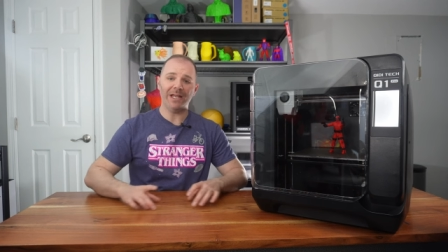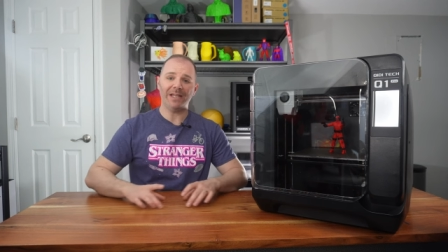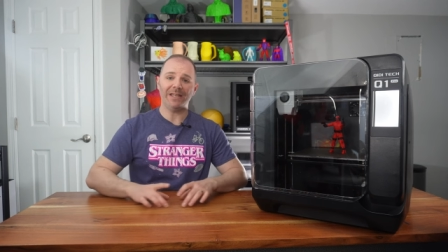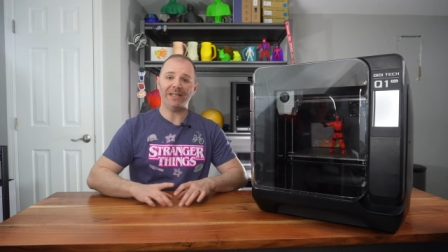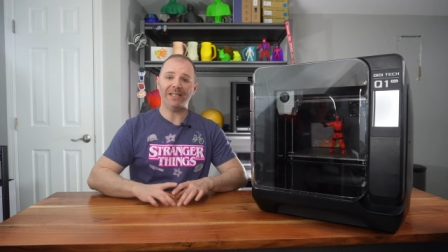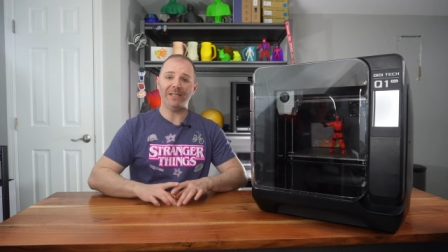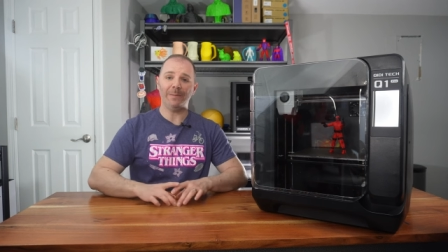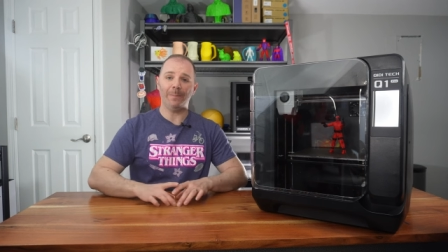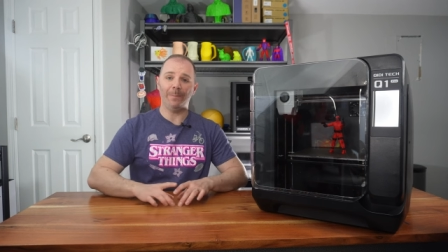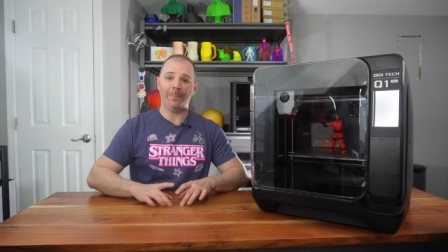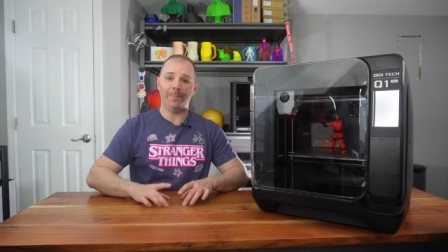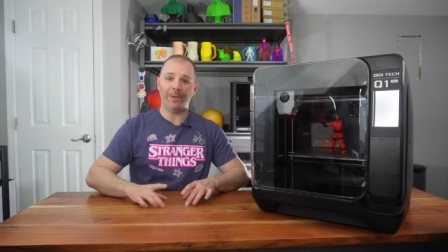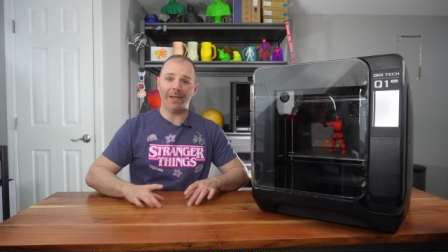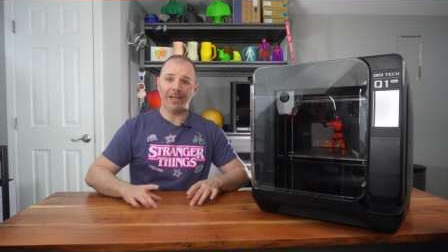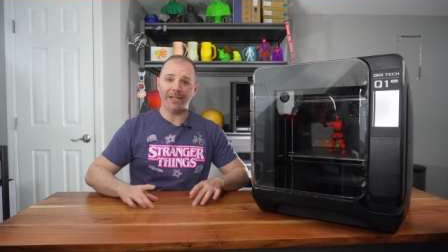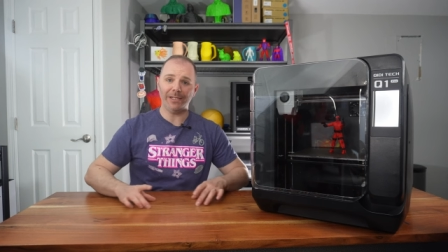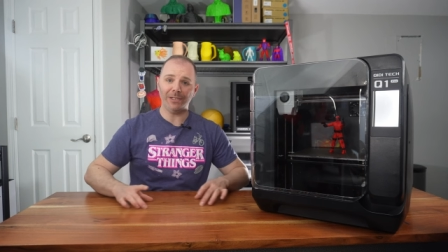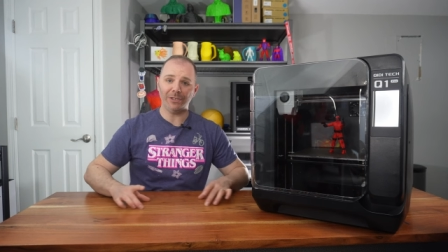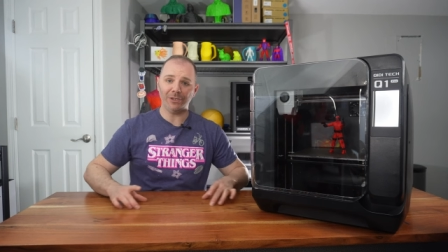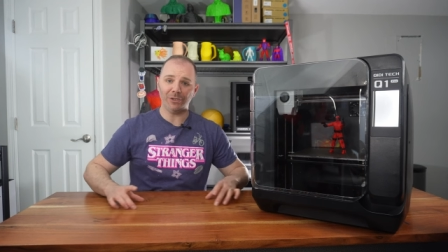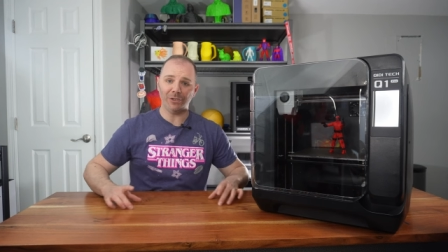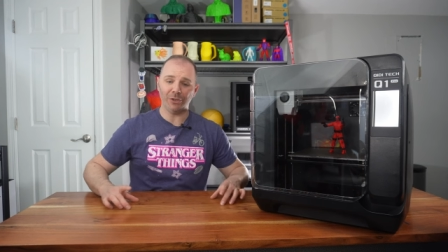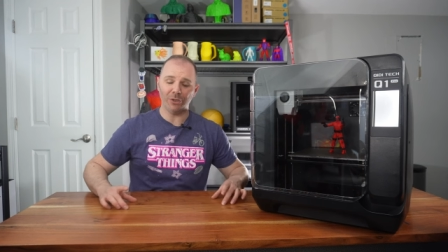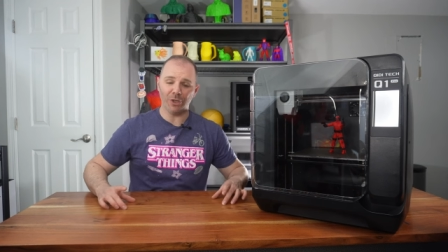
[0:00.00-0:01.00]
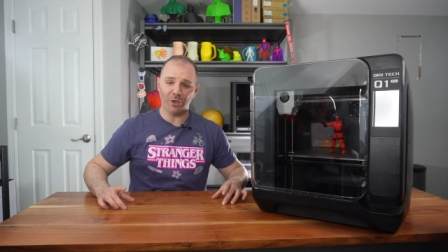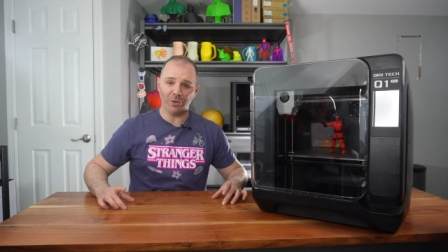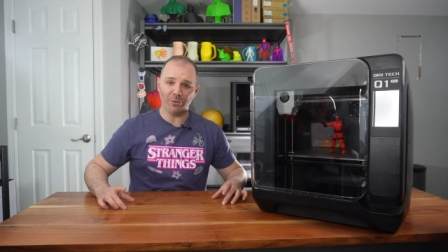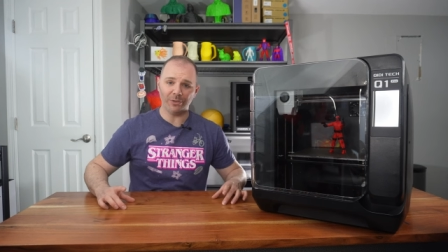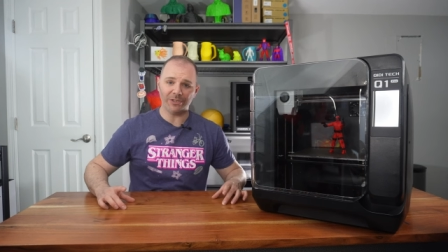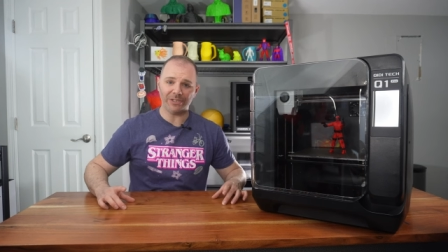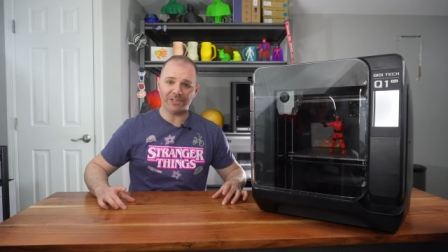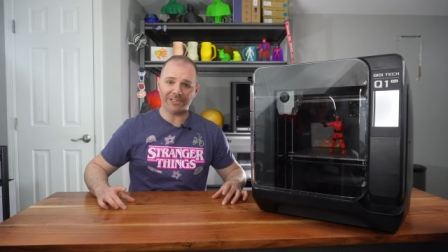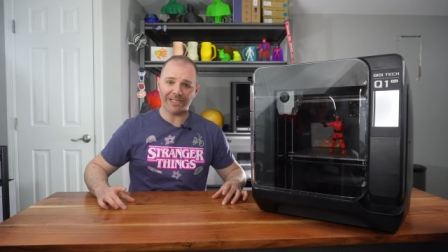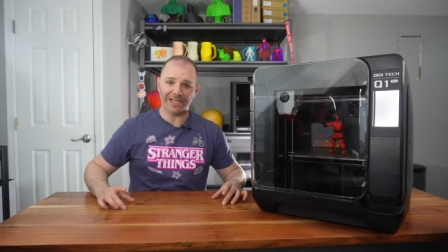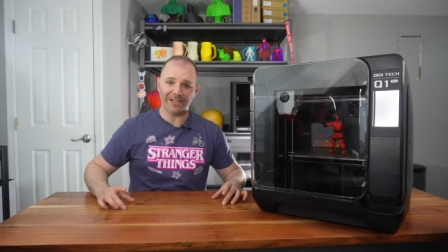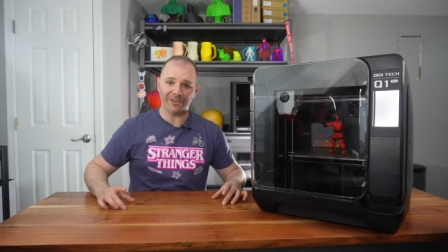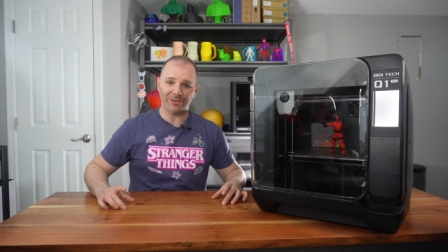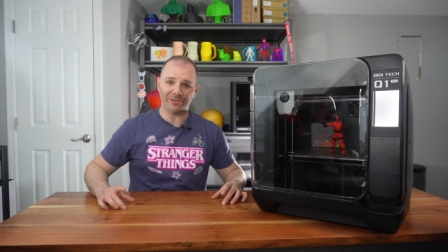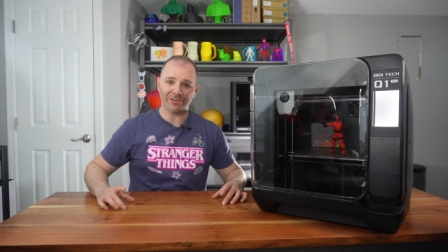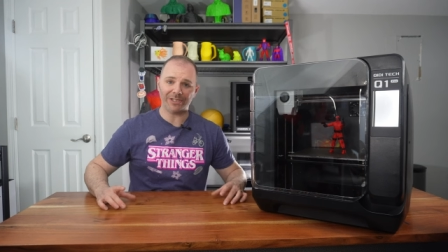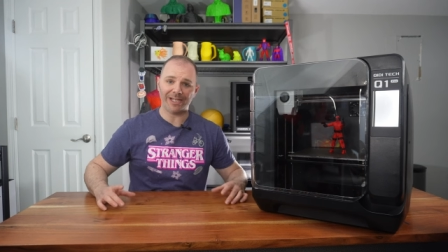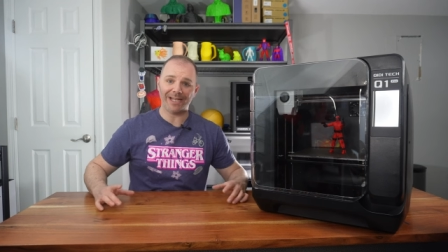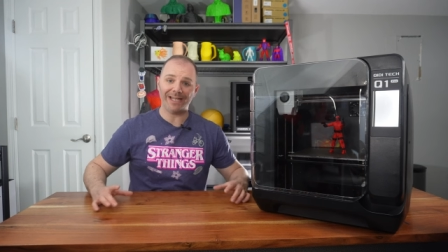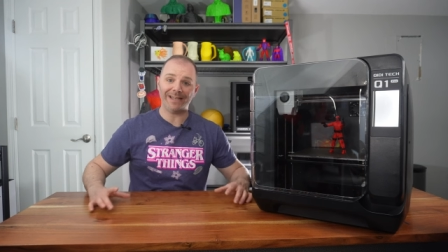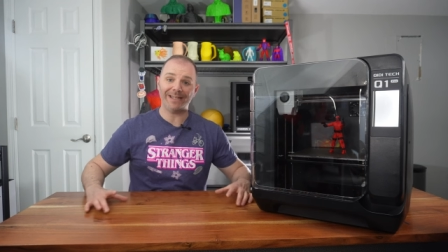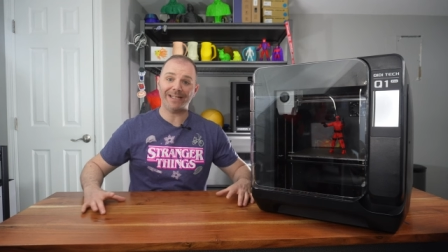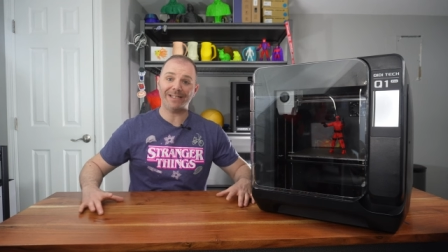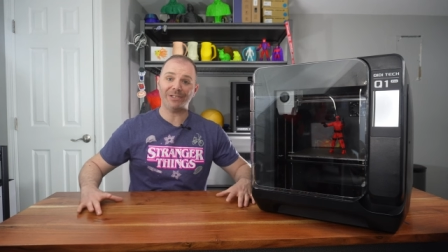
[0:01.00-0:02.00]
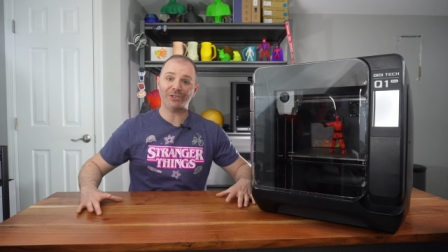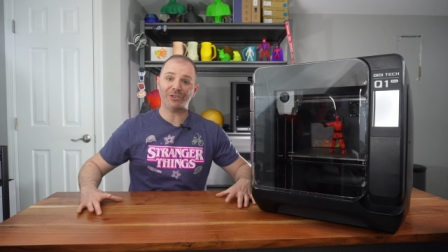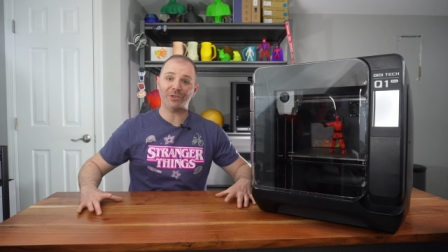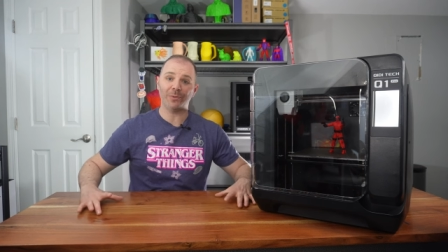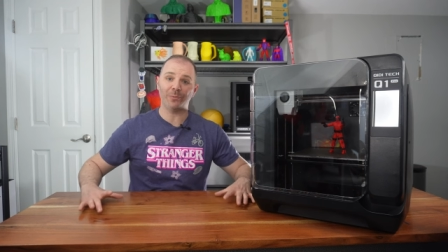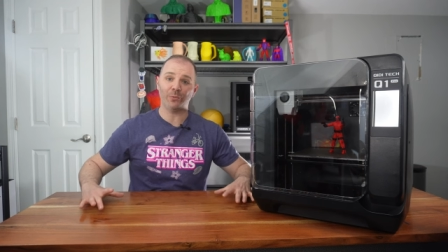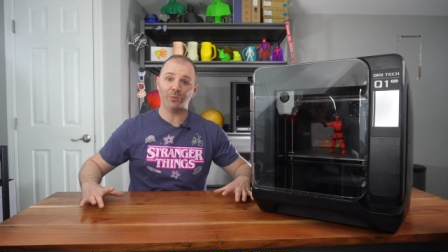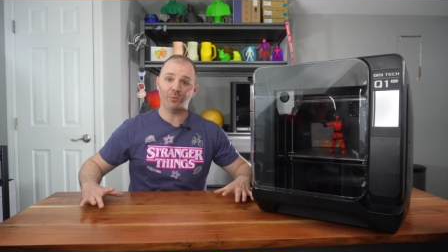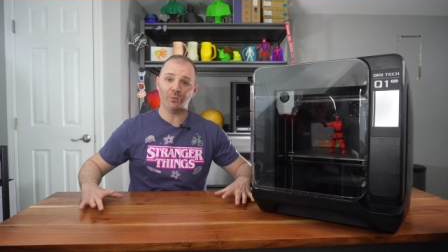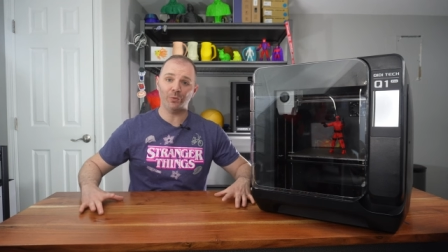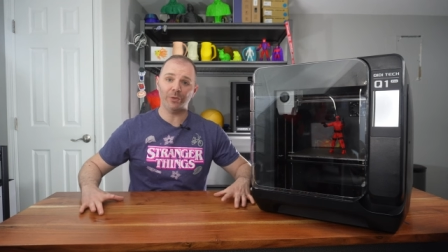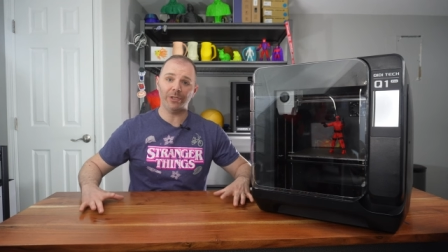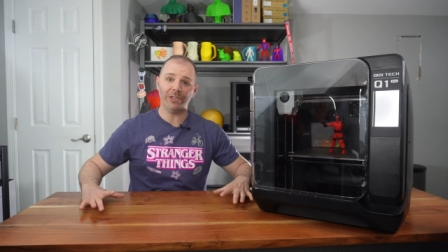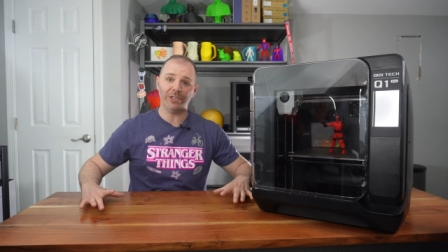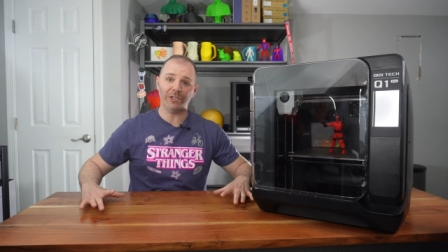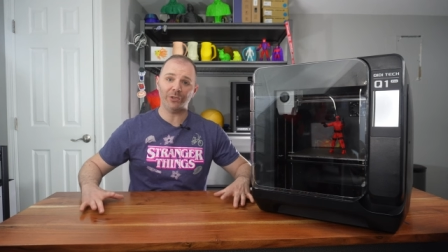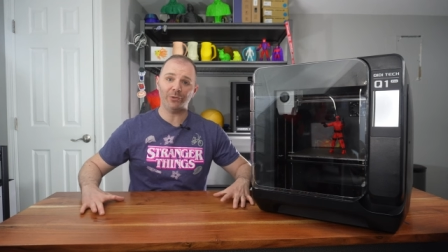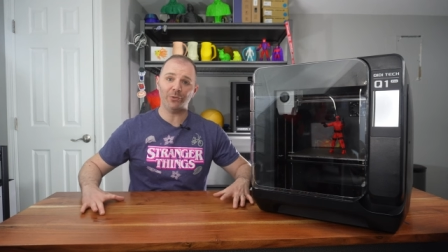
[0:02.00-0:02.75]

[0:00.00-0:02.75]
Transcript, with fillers: the bed load cells, and then some really